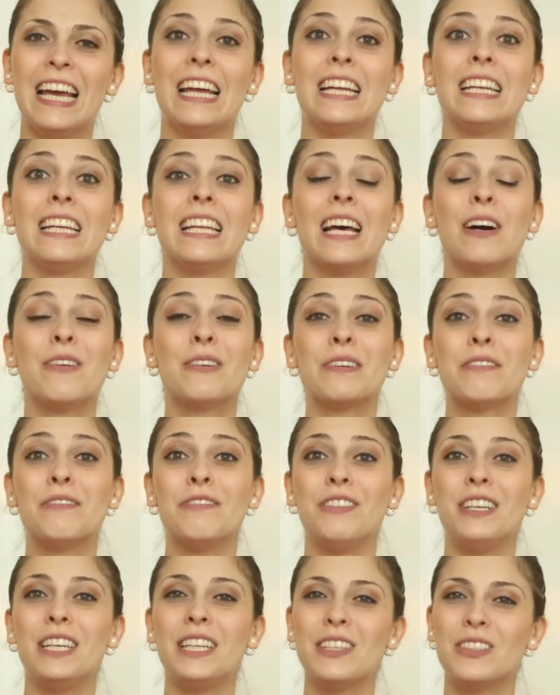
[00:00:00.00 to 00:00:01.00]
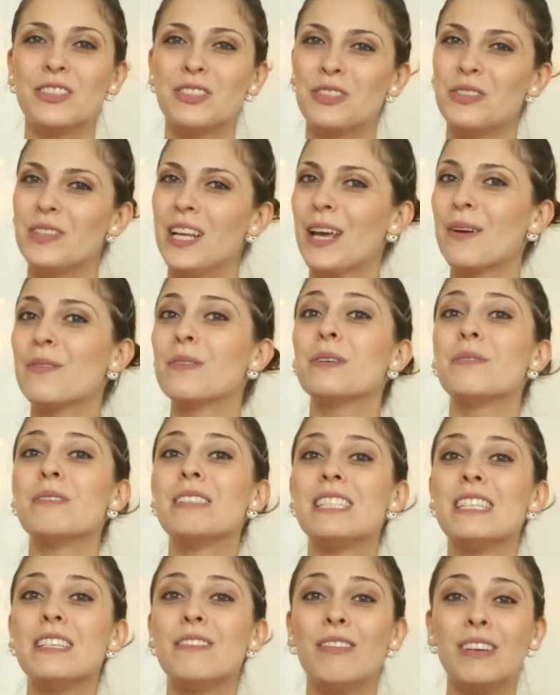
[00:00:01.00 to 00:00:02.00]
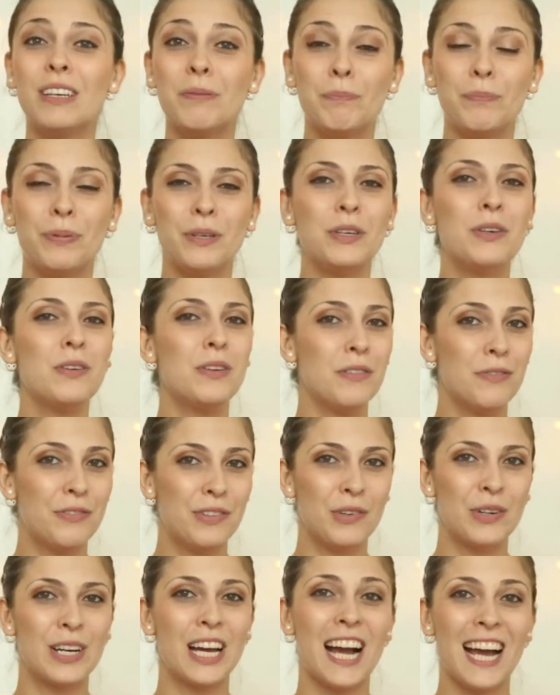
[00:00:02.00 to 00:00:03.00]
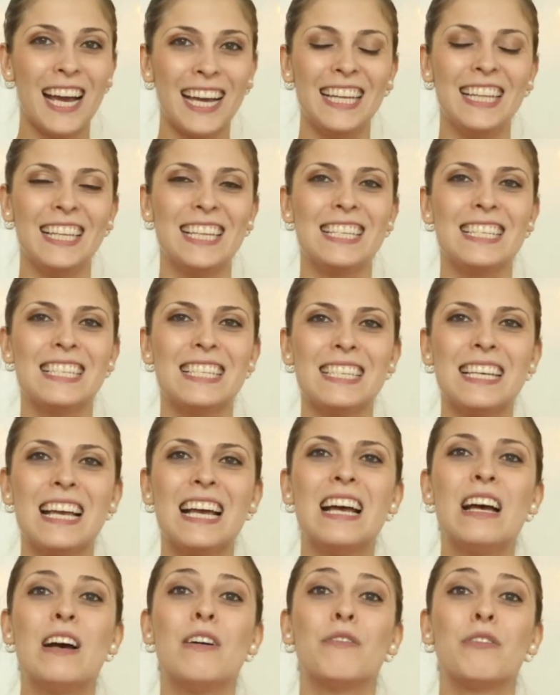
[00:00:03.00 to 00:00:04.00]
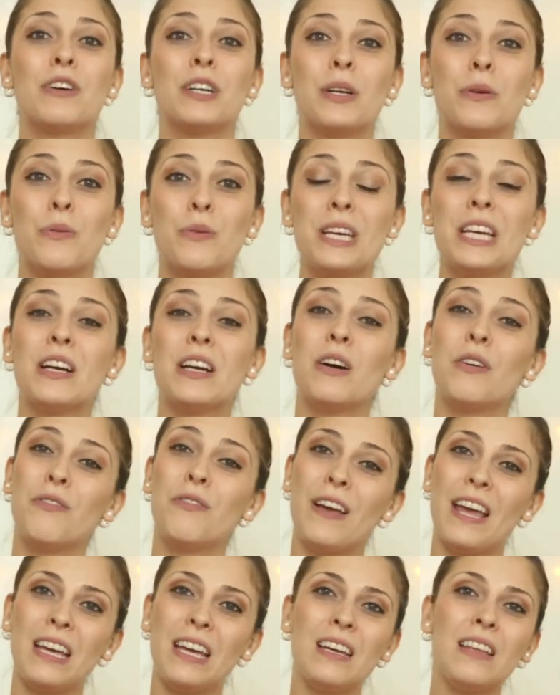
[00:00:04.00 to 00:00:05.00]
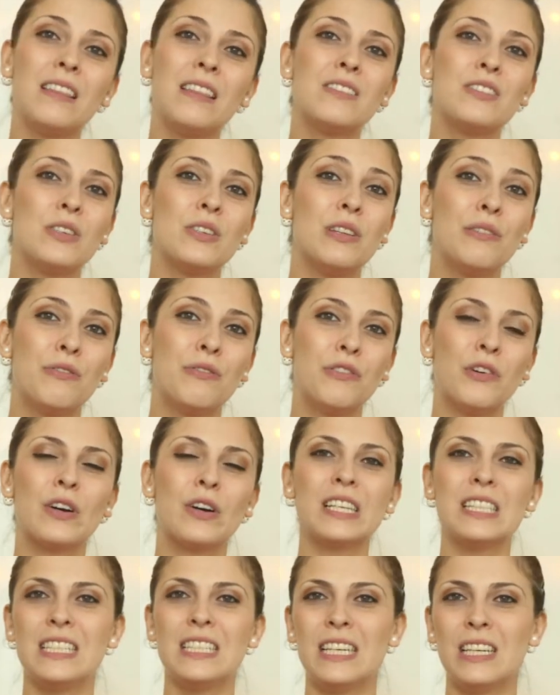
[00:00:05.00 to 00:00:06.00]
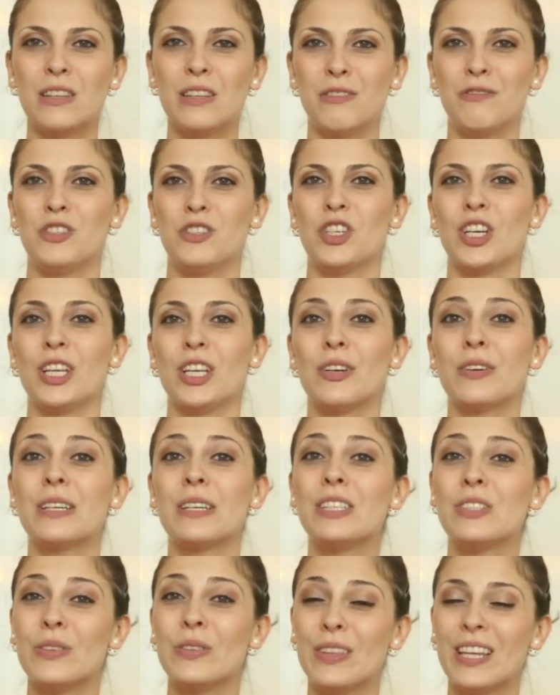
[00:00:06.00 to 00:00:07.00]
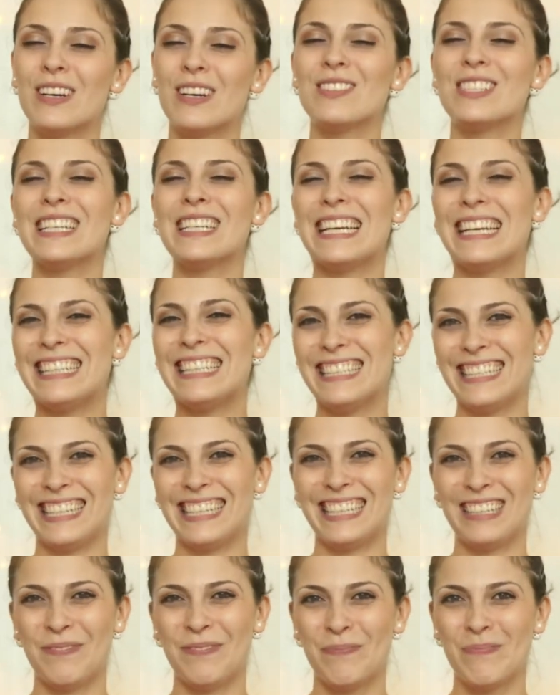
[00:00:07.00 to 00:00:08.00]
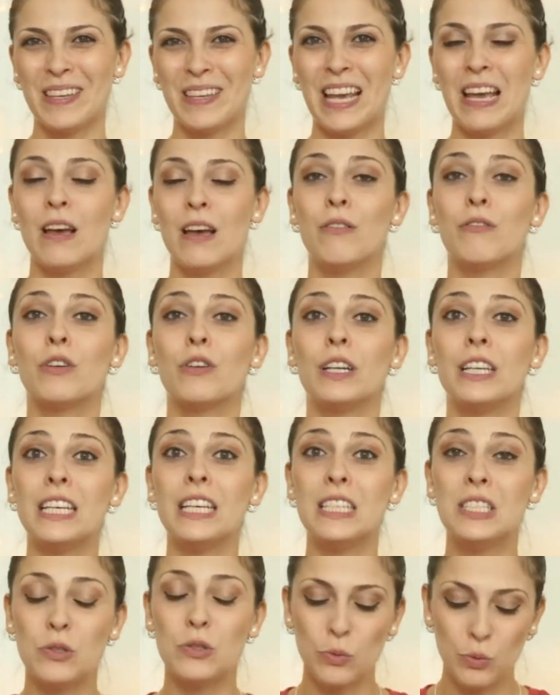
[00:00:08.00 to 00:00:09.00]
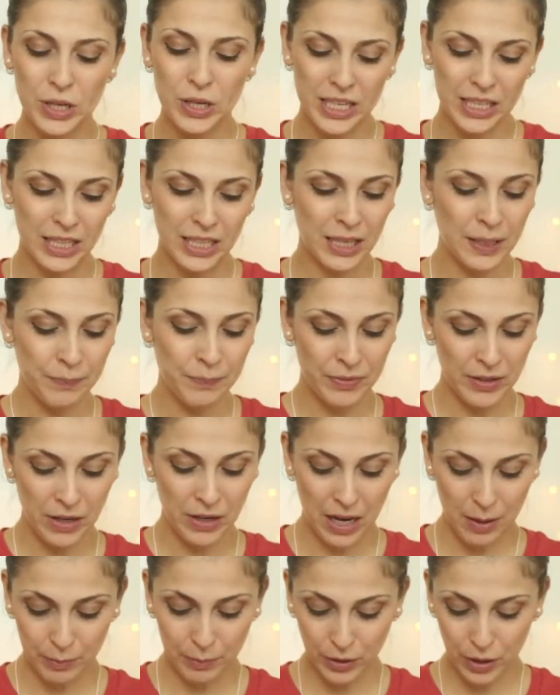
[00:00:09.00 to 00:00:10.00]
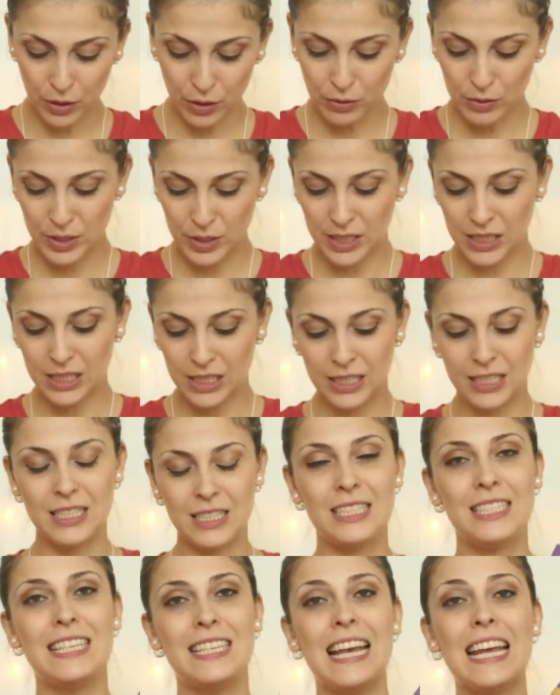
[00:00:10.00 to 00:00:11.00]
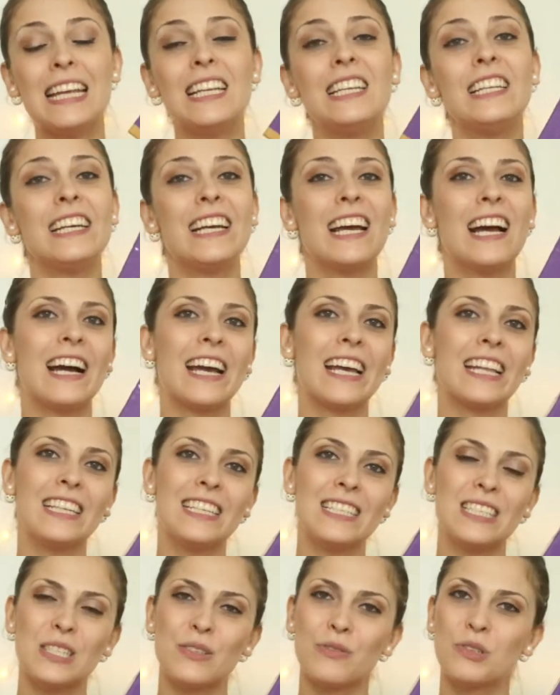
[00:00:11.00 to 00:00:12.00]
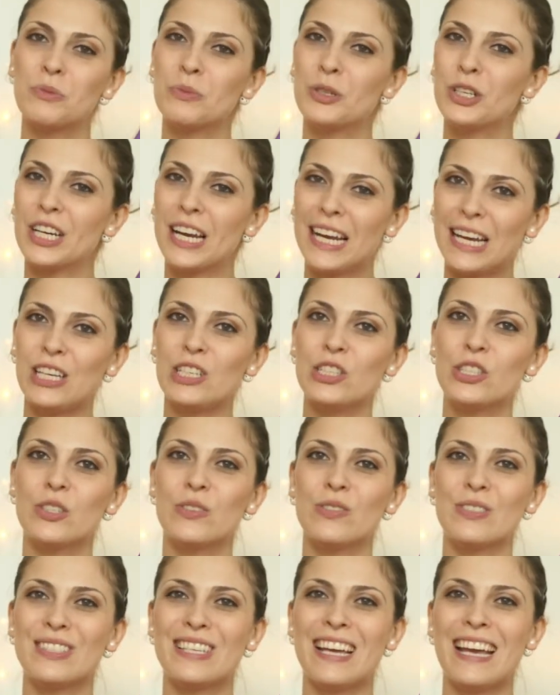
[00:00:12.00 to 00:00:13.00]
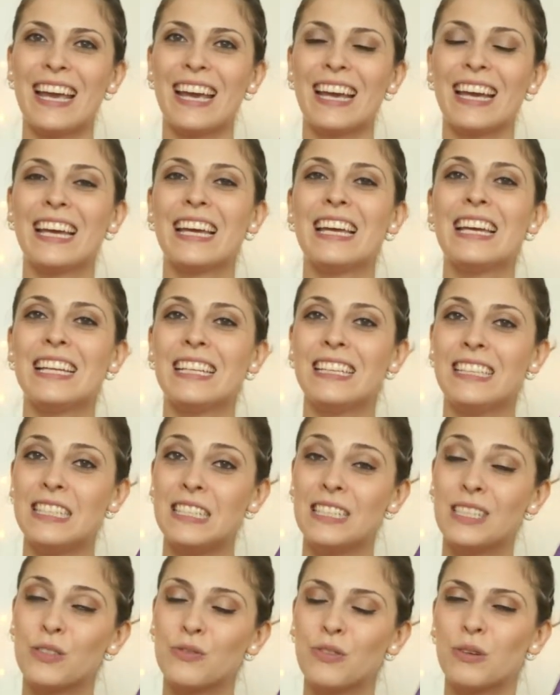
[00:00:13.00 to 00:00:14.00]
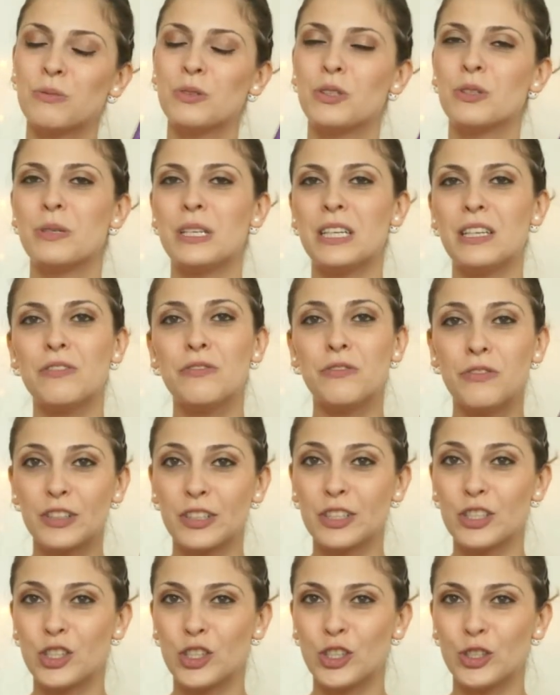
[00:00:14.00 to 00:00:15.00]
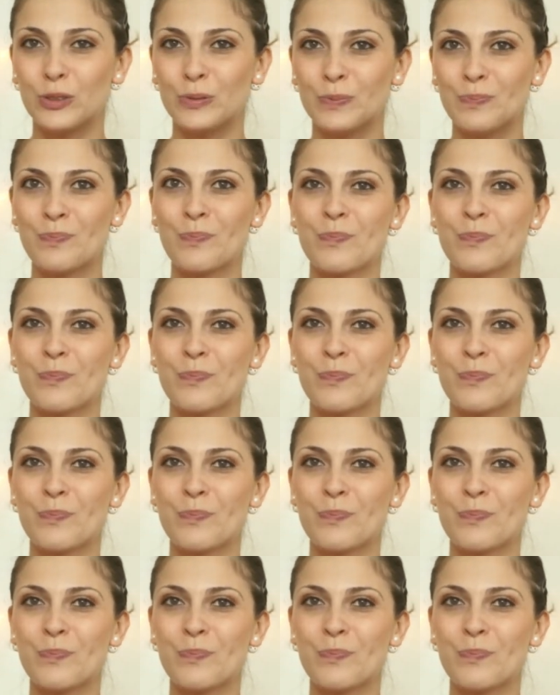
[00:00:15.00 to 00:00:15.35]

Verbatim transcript: And in our video today we're receiving beautiful guidance for the week of eighth to the fourteenth of January two thousand eighteen. For this week I'm using the Daily Guidance From Your Angels Deck. This is from Doreen Virtue.